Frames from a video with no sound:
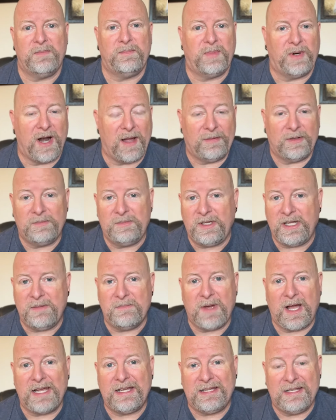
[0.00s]
probably
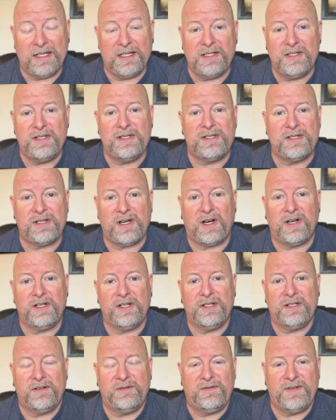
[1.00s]
my kids are
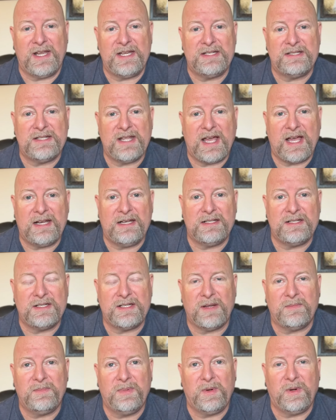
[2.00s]
going to face that at
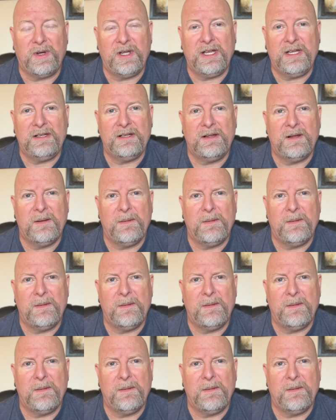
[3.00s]
some point.